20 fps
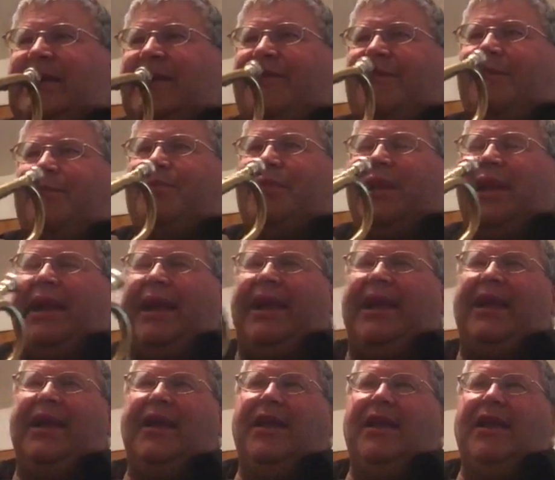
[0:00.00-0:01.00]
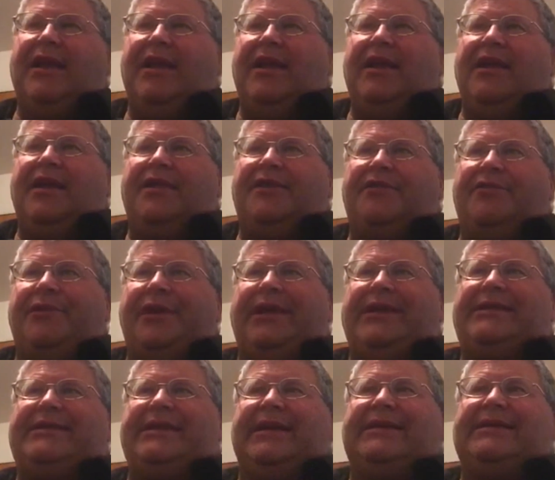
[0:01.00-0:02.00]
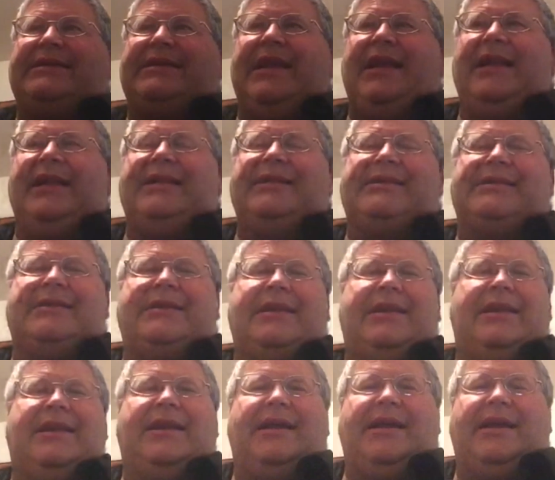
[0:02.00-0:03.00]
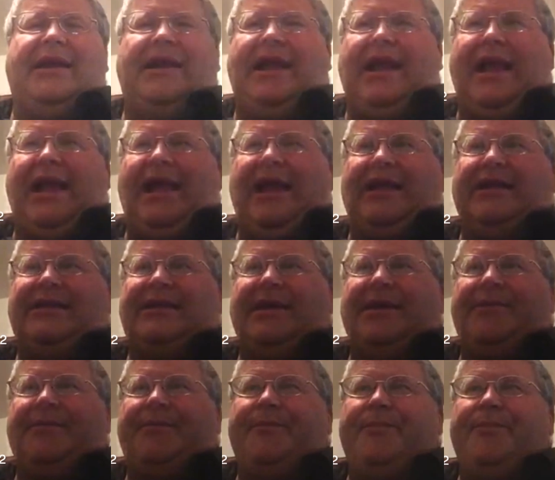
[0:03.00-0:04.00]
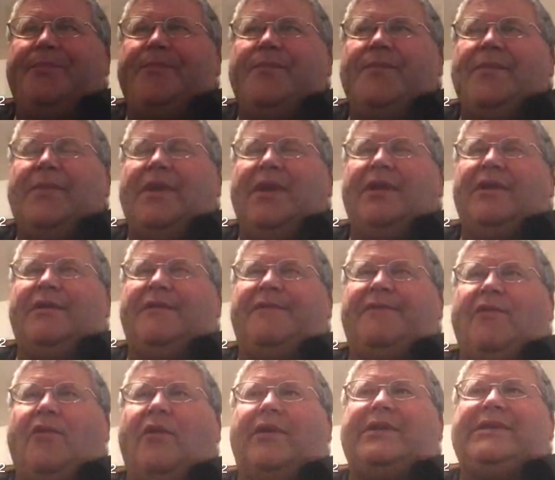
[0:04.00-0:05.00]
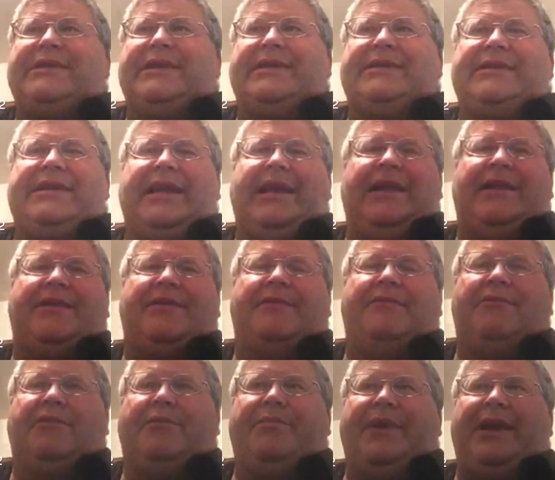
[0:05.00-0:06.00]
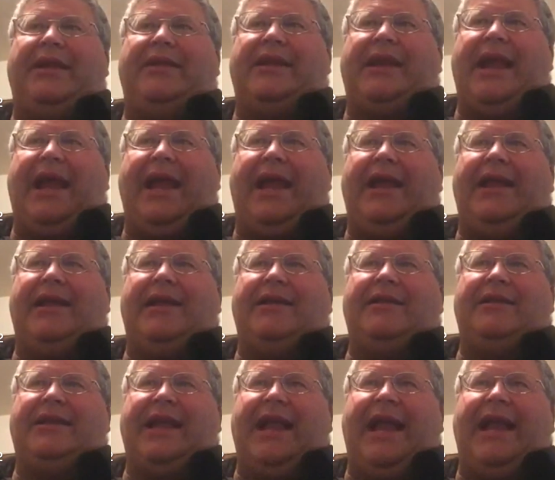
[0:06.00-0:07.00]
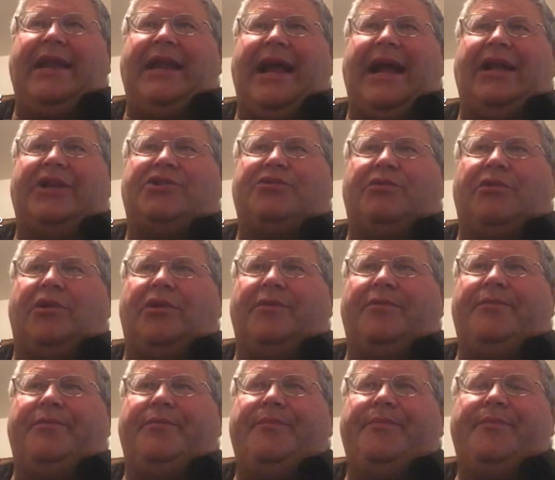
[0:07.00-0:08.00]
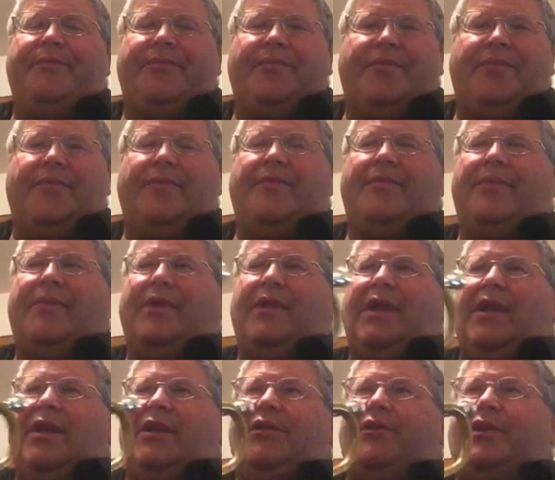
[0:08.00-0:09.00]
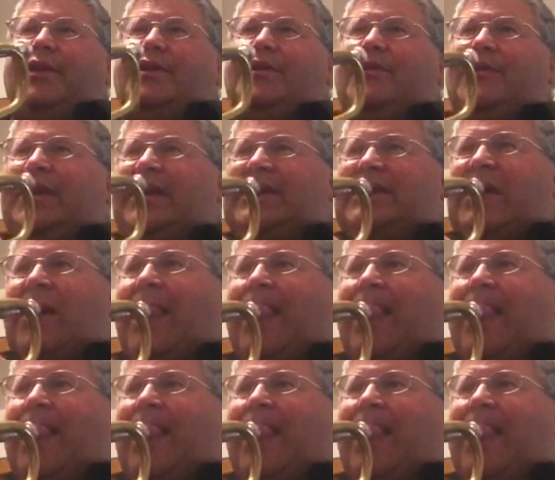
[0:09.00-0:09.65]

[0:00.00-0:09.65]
If you play 3 16ths and the 4th 16th will be the A natural, you could do this.